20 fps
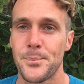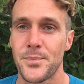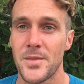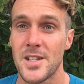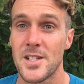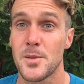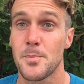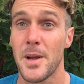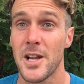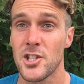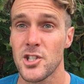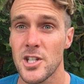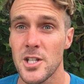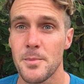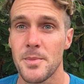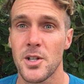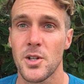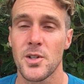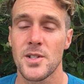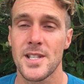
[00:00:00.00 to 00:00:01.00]
especially
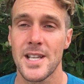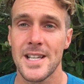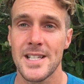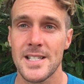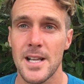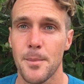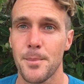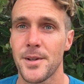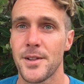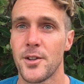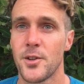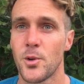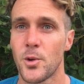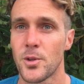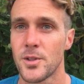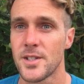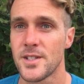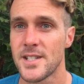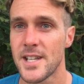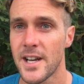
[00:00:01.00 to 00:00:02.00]
because he's up in the
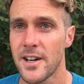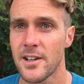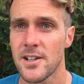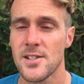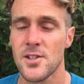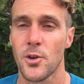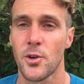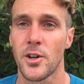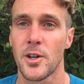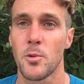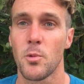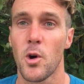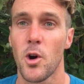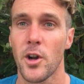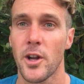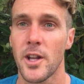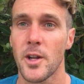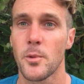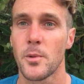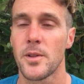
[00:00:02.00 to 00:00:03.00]
Northern Territory
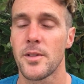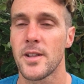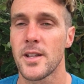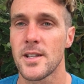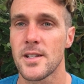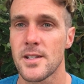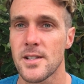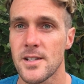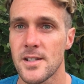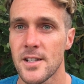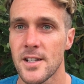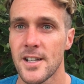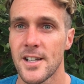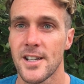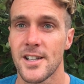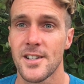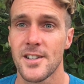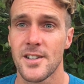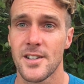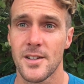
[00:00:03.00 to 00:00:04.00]
working with these
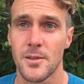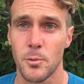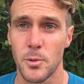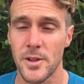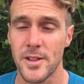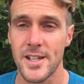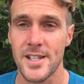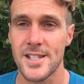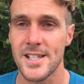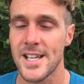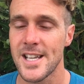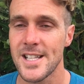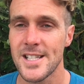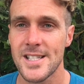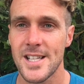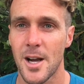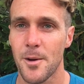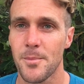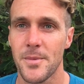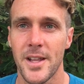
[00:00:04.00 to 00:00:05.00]

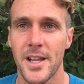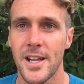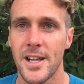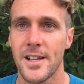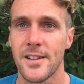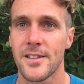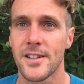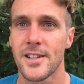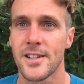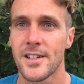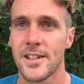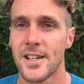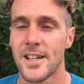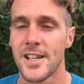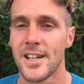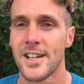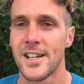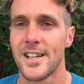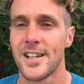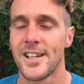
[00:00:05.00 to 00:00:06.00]
kids up there that,
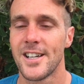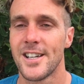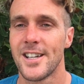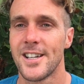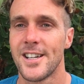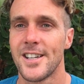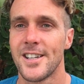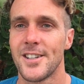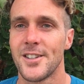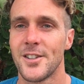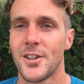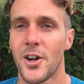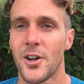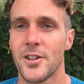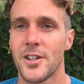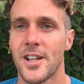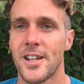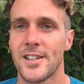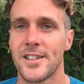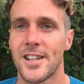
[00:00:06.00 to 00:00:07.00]
you
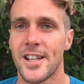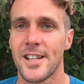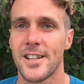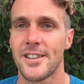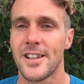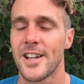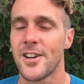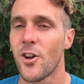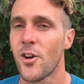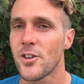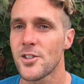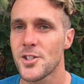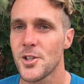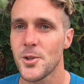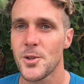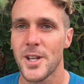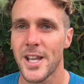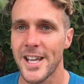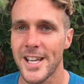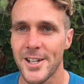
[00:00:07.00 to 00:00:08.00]
know, they're not
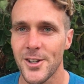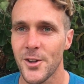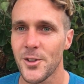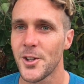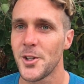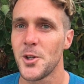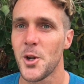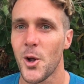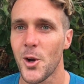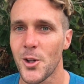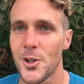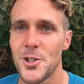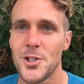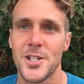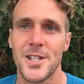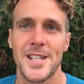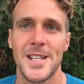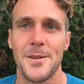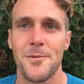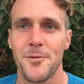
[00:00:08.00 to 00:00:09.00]
too keen on the knowledge
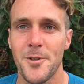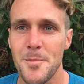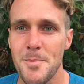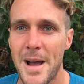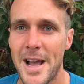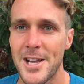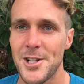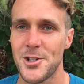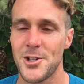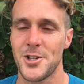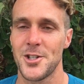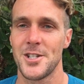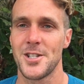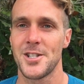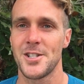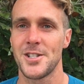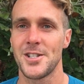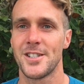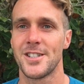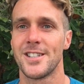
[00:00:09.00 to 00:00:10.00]
and the
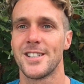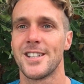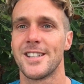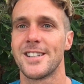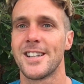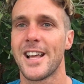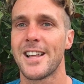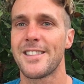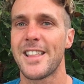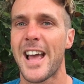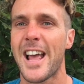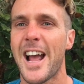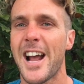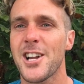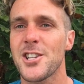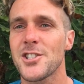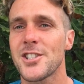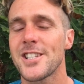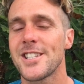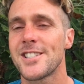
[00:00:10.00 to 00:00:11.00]
information, and that they
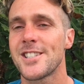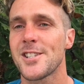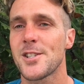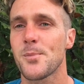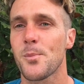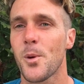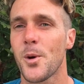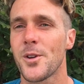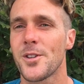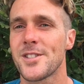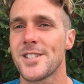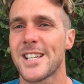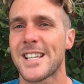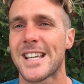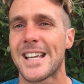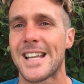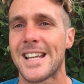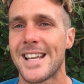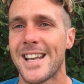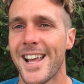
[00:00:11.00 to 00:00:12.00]
actually just want to
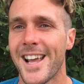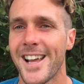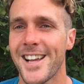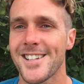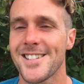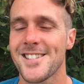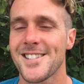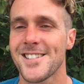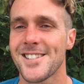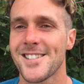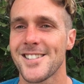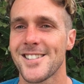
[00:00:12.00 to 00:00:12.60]
connect.